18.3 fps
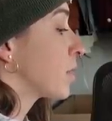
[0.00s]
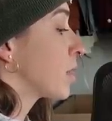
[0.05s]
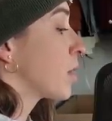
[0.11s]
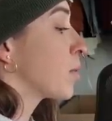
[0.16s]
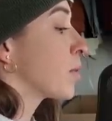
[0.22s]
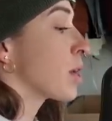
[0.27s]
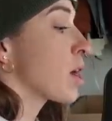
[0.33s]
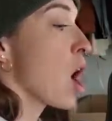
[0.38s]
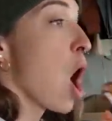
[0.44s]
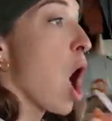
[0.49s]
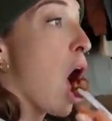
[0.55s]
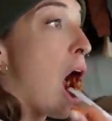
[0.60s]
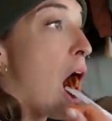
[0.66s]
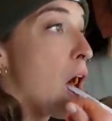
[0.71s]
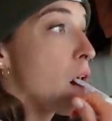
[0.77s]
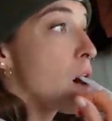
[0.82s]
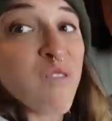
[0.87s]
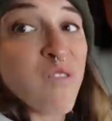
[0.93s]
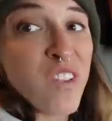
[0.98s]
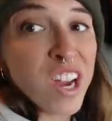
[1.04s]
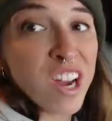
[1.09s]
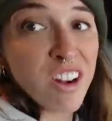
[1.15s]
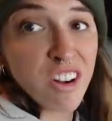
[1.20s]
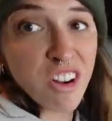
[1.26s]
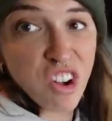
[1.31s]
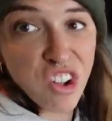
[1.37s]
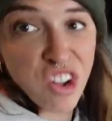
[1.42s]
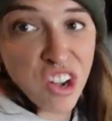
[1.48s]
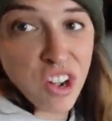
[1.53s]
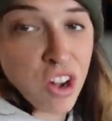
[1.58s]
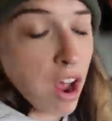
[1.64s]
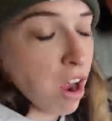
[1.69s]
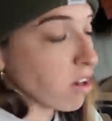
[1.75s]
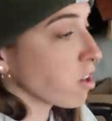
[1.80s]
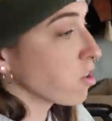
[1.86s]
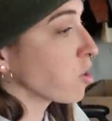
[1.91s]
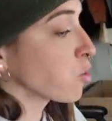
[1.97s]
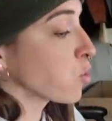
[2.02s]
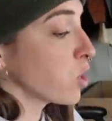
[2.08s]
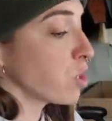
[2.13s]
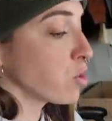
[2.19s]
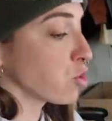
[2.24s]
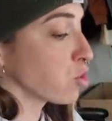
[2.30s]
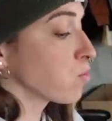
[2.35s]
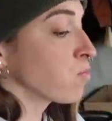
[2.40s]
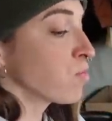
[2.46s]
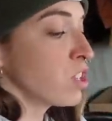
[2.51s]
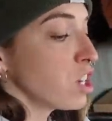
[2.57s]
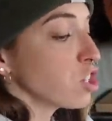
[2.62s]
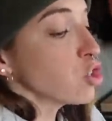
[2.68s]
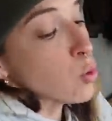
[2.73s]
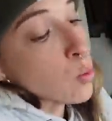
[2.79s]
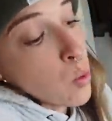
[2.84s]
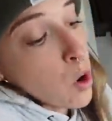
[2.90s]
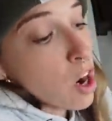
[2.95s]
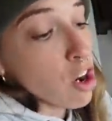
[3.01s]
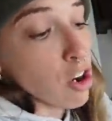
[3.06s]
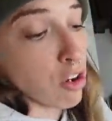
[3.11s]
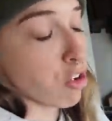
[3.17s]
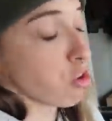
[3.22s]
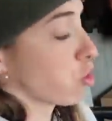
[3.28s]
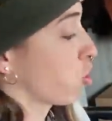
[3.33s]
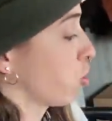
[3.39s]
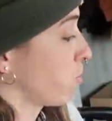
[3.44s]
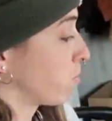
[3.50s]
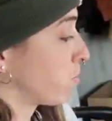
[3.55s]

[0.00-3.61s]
Here we go. Fingers did not get gross. This works.